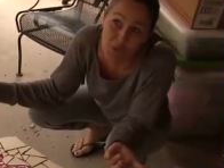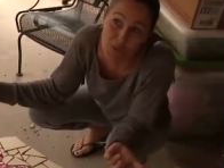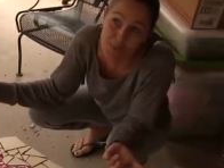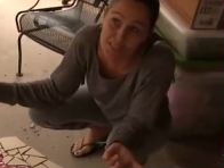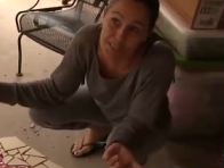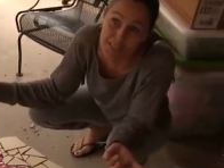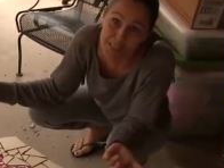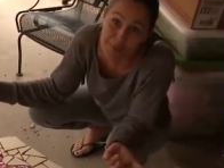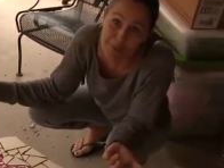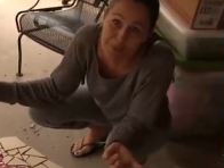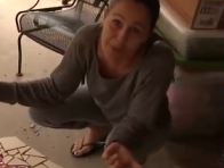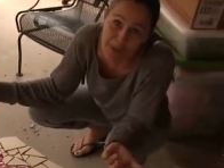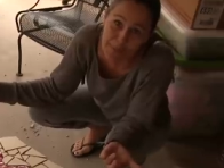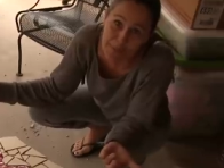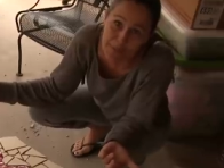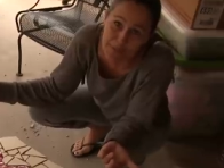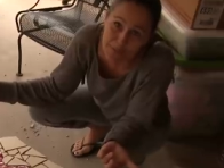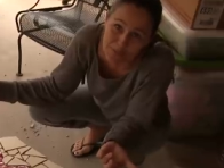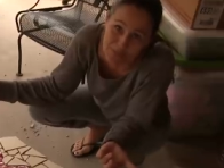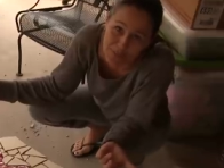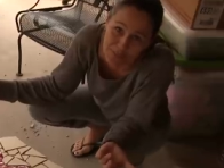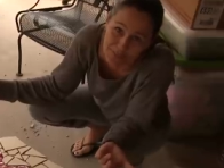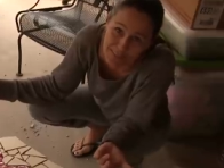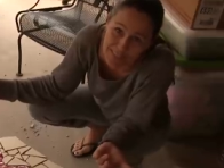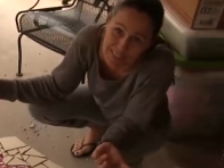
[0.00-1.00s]
or sometimes
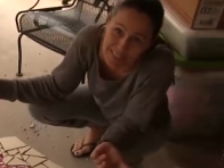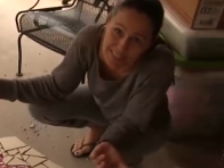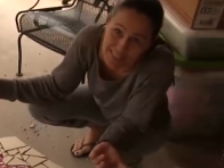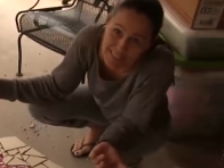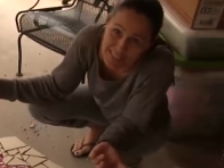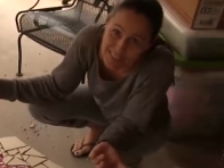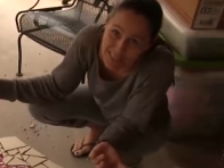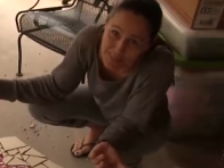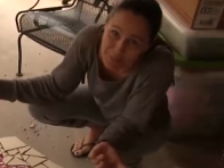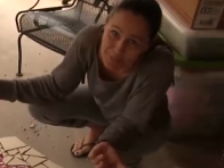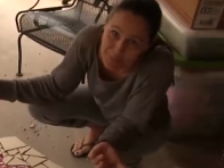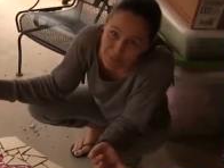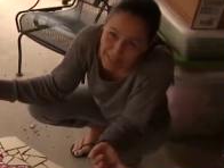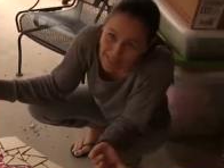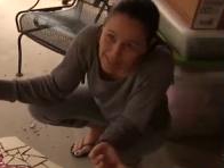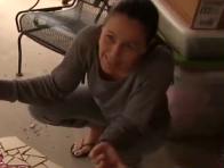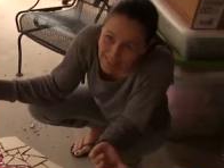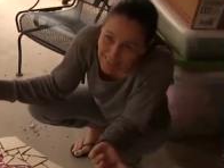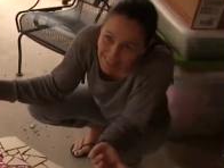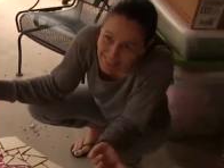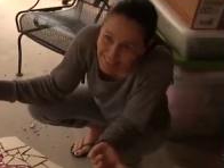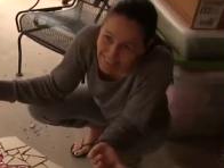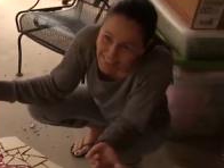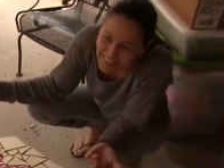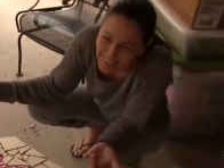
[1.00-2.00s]
50 cents a
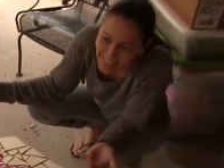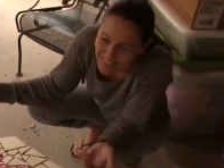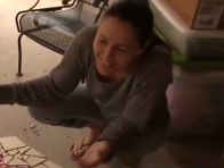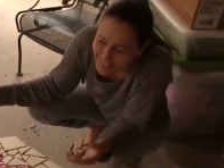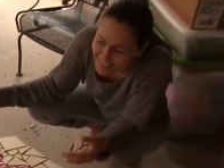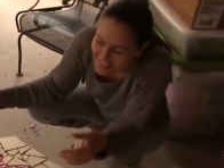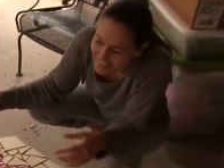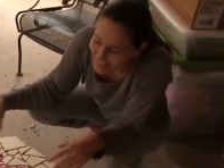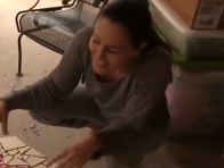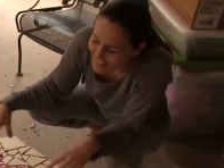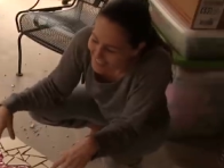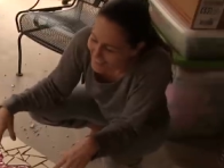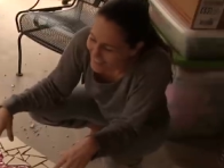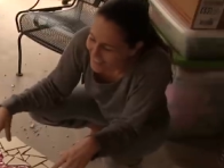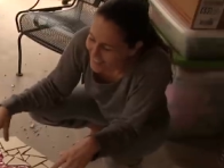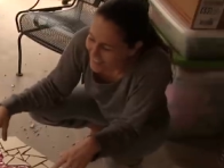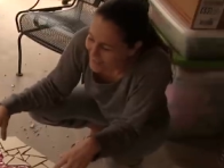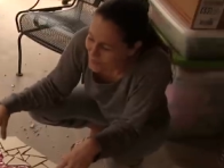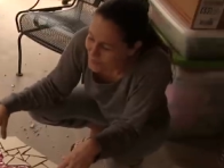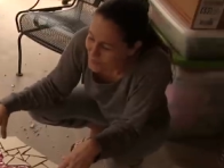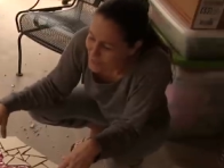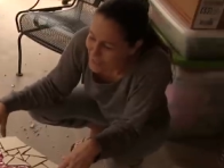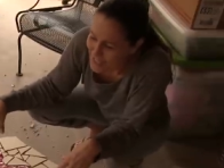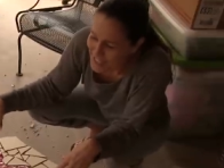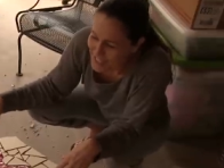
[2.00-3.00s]
plate,
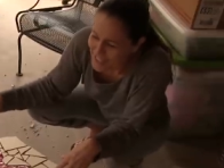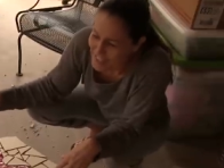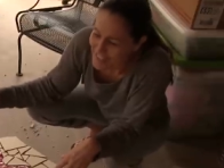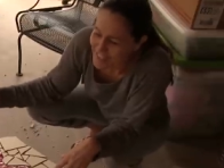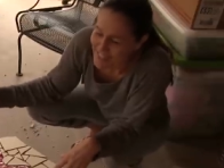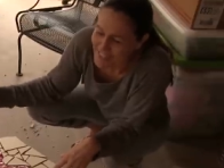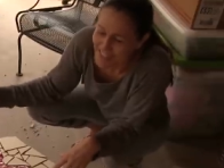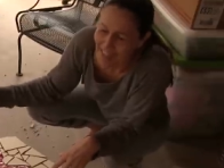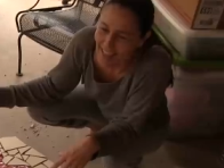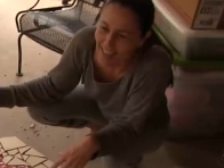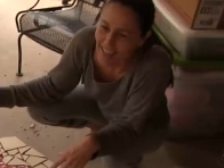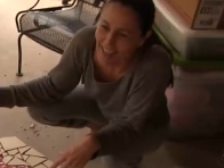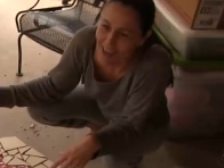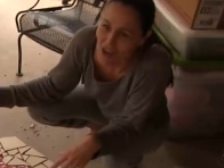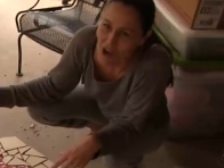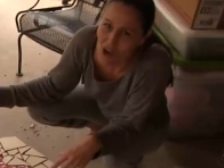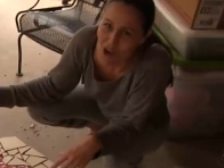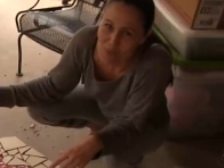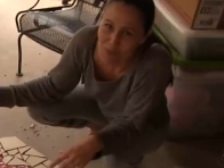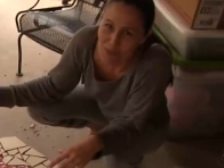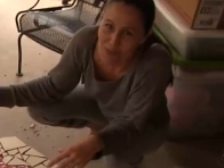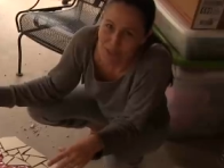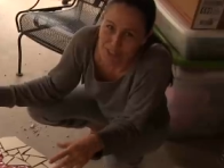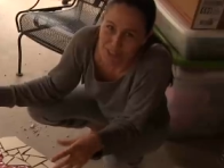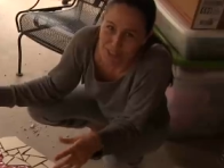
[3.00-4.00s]
which is like
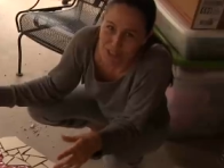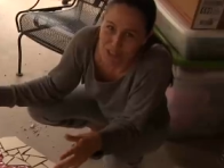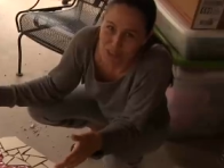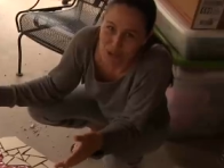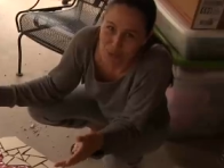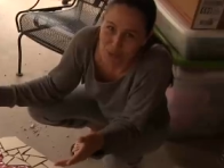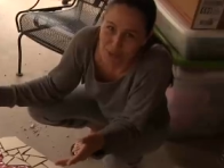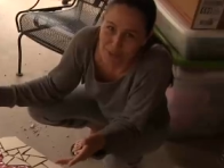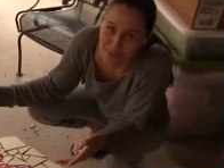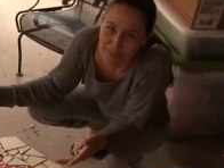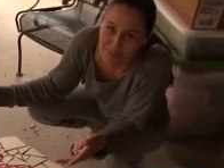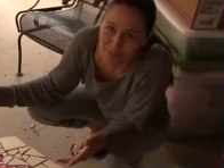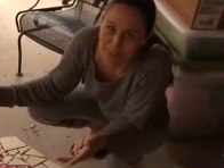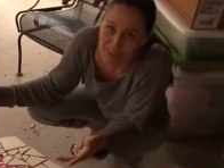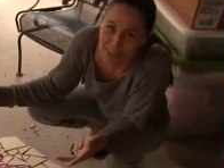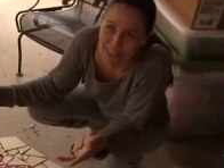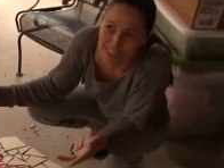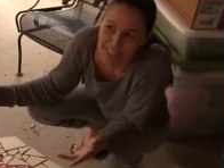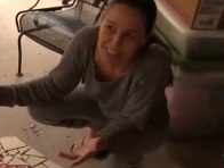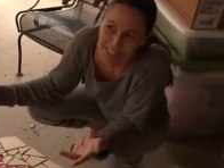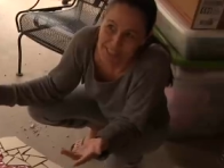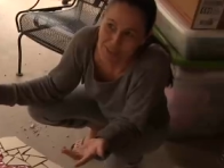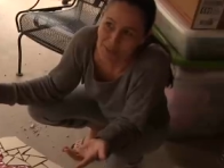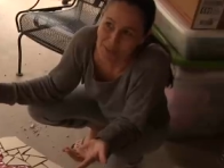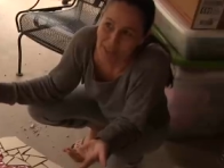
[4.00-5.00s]
almost a square foot.
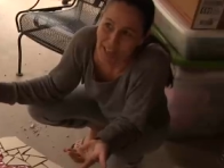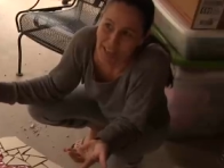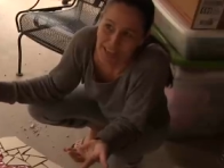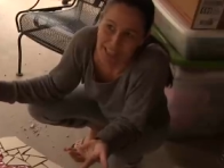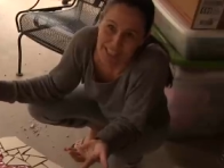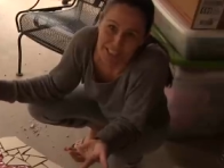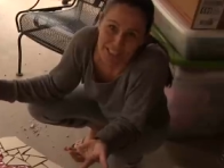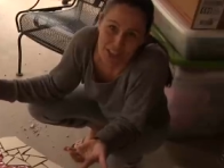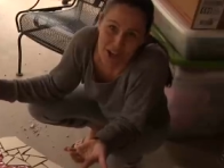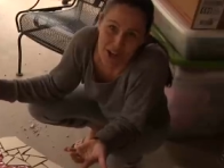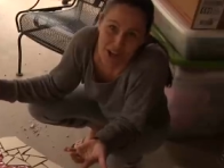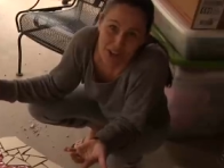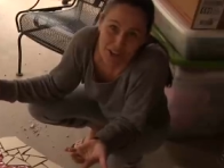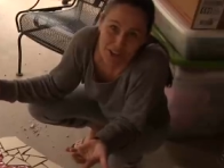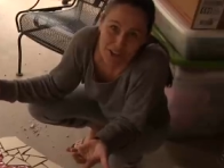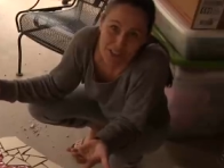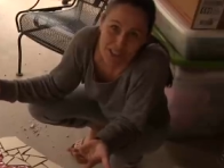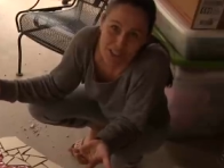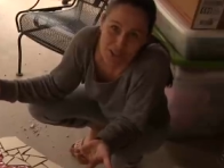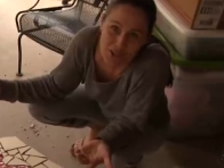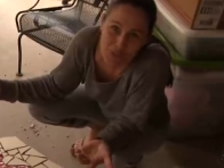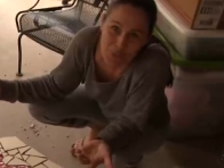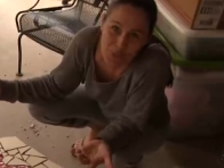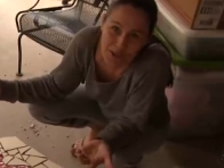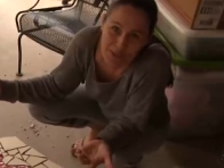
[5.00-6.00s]
So like a dollar a
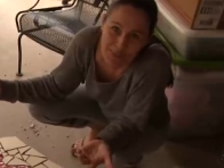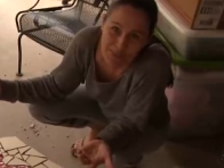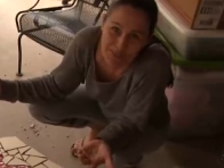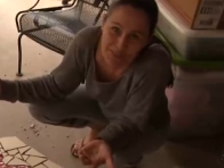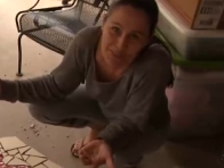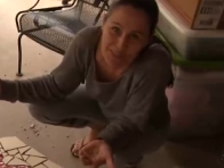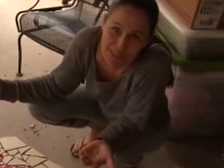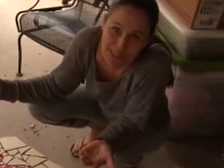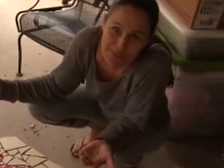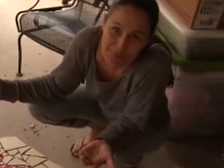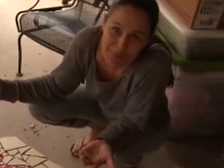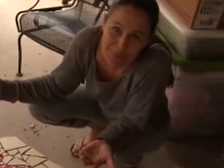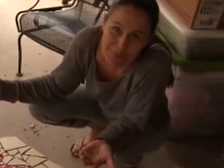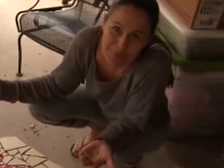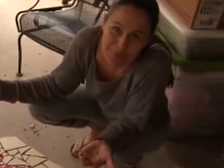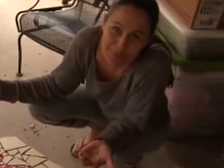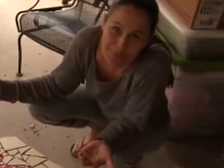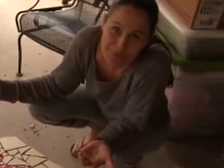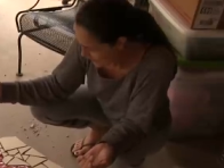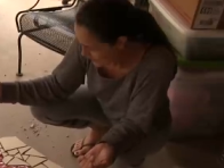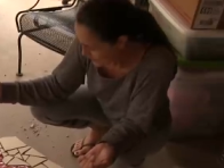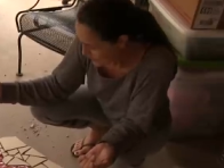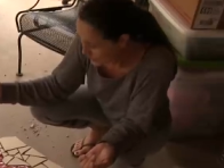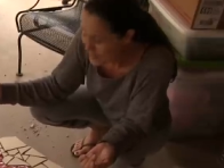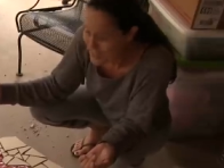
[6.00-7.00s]
square foot,
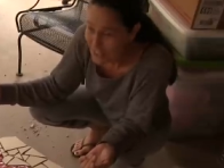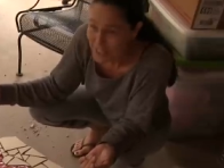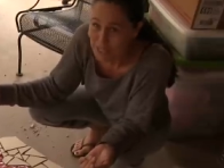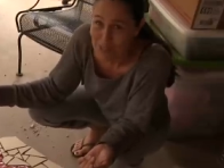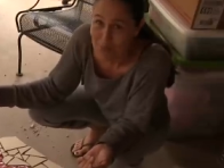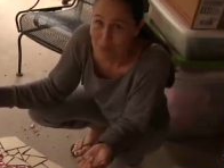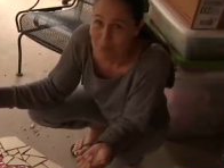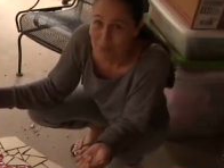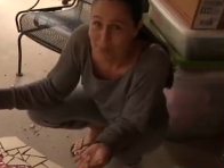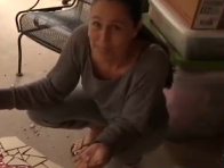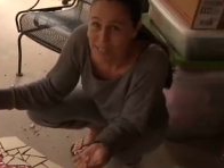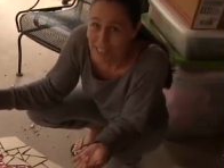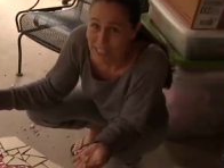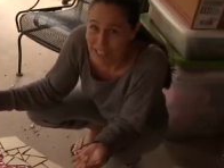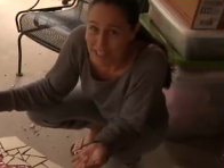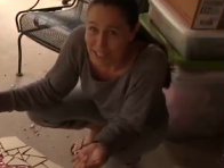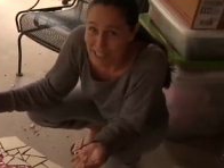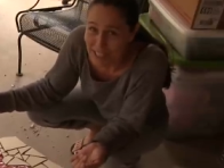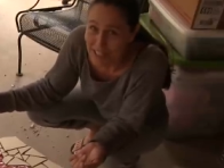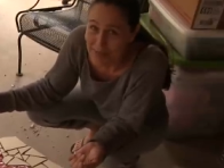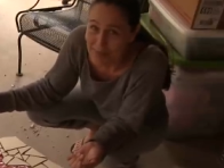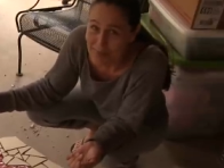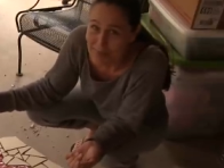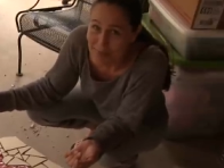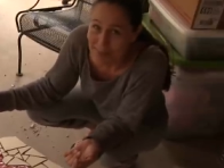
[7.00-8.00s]
which is pretty
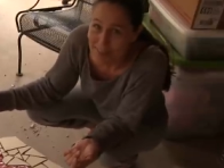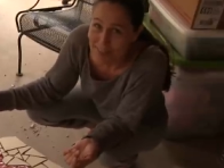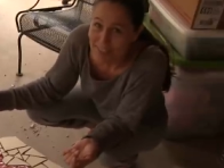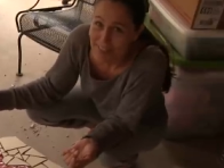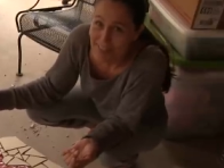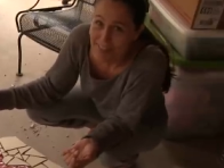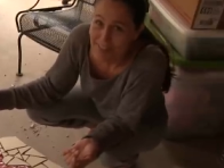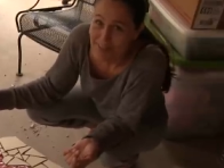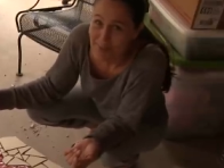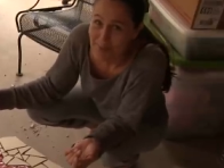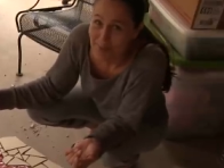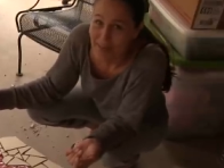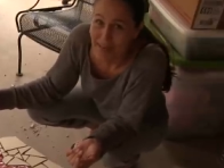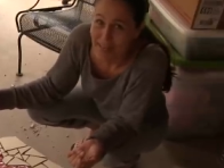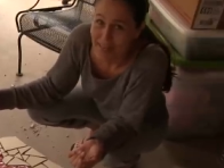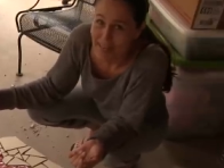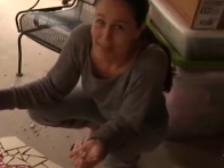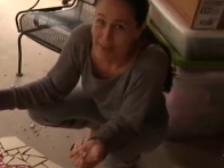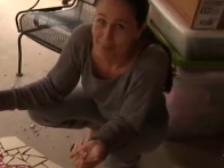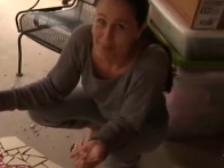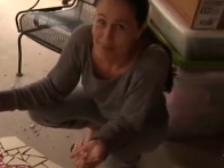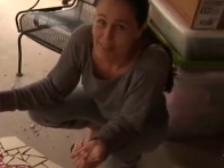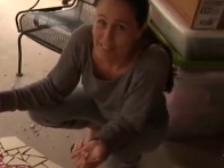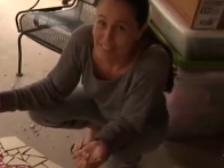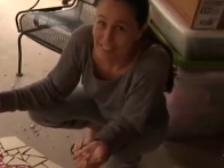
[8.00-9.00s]
cheap when it
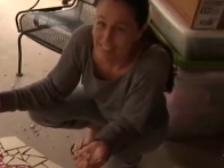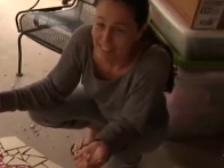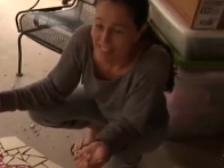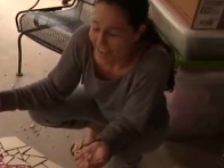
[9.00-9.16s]
comes to